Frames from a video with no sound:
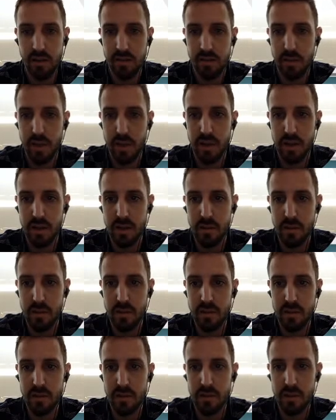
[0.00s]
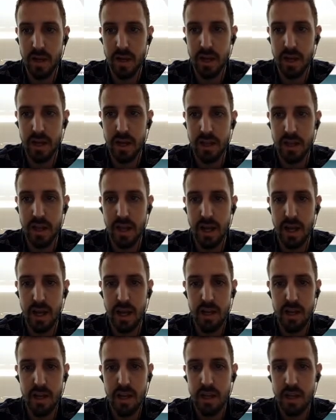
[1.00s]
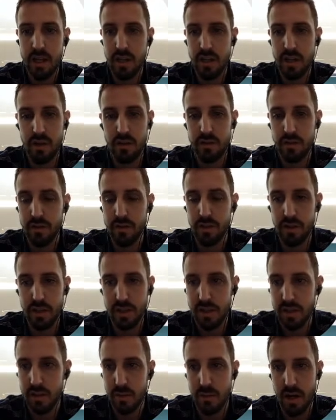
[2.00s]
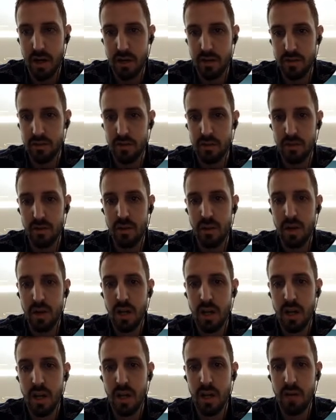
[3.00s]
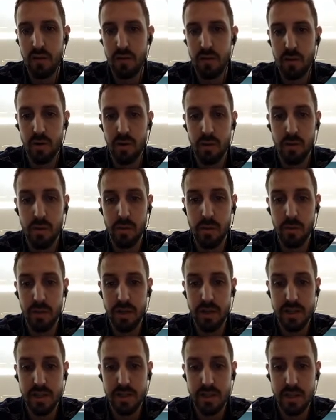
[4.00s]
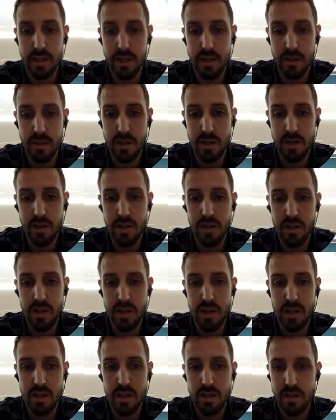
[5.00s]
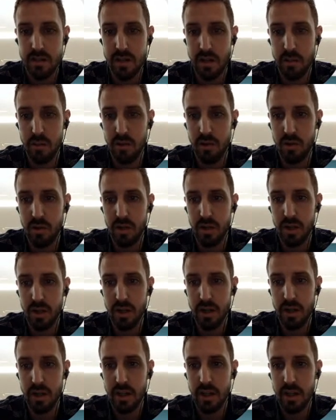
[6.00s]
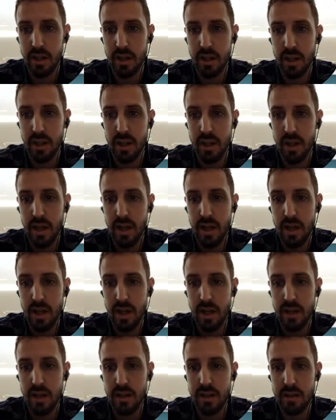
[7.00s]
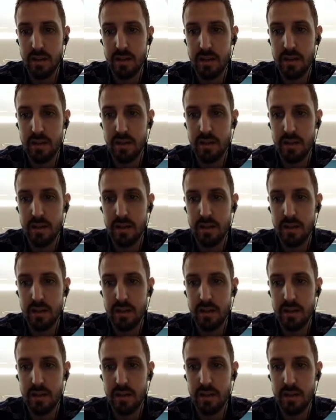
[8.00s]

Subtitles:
of by the numbers, I'm going to hide that. You can also delete the module. If you wanted to replace an image, just double click and